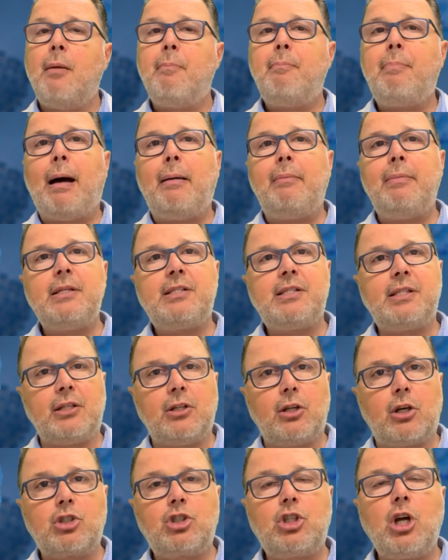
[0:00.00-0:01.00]
published
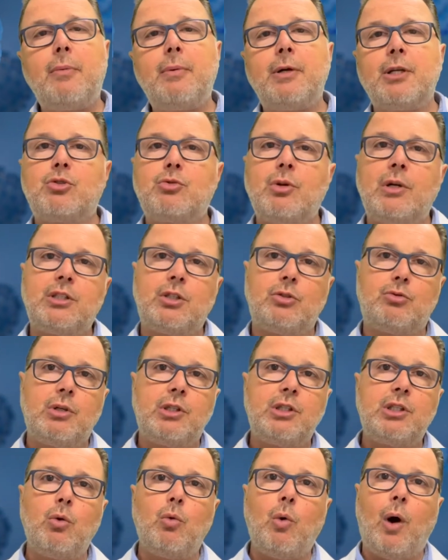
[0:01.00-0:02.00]
in October
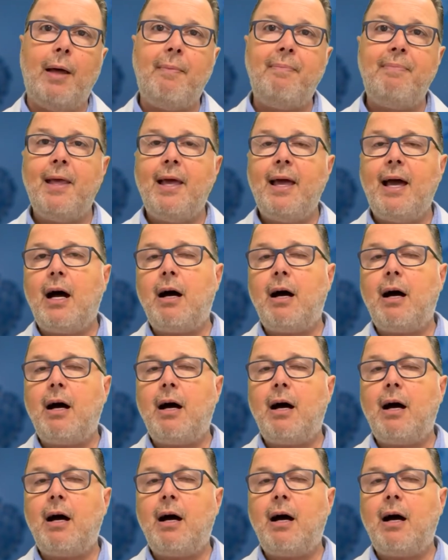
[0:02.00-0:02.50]
2021